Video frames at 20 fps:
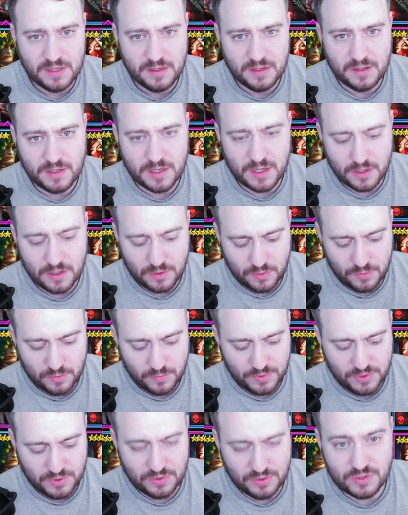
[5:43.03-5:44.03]
Now,
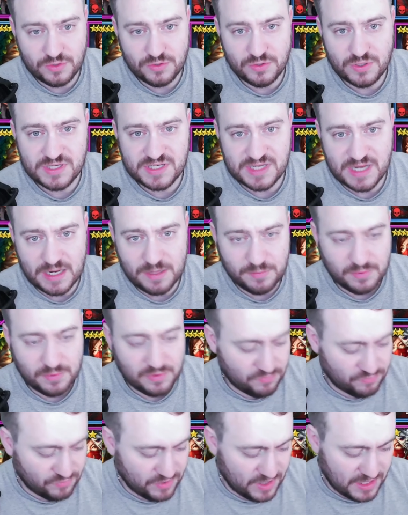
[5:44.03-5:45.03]
you can do the same
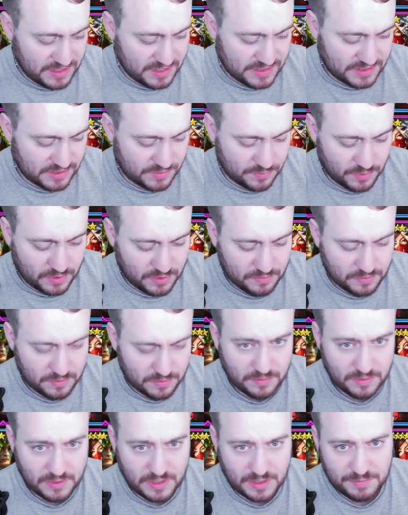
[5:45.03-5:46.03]
with rares as well.
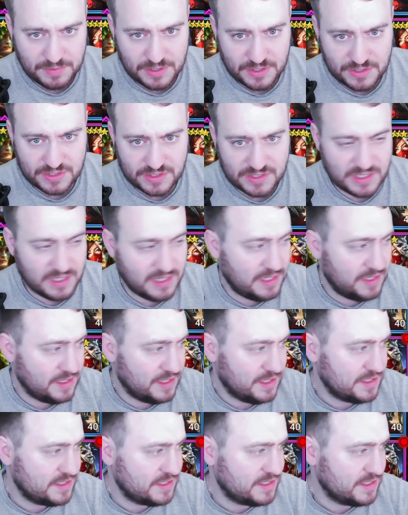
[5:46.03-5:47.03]
Let me just delete
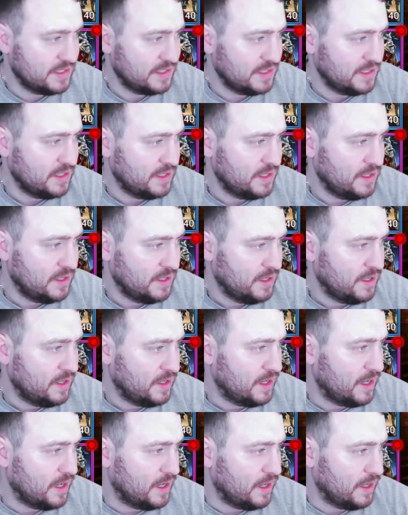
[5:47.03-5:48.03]
this.
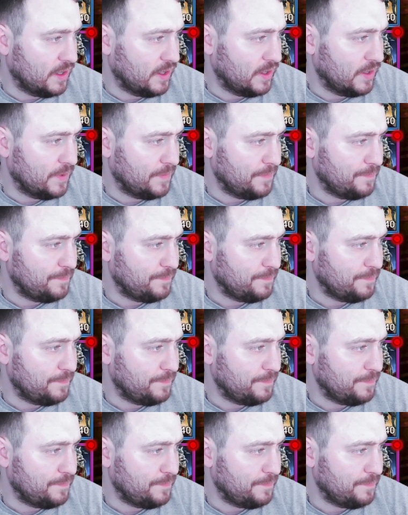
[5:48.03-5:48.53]
I